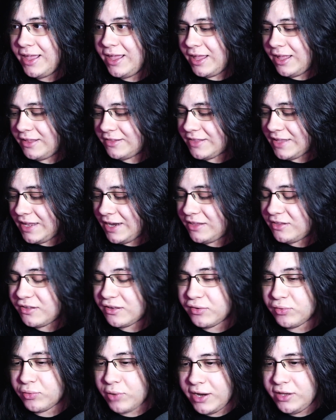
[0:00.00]
is that it's
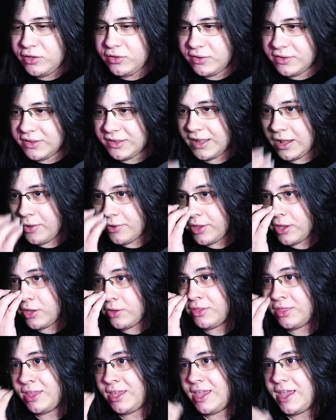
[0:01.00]
trying to sell
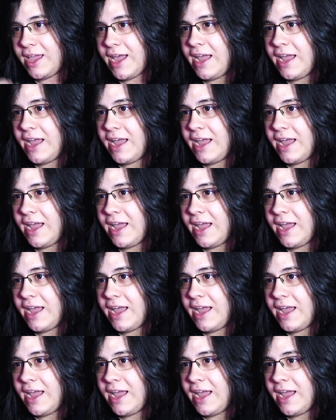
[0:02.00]
you the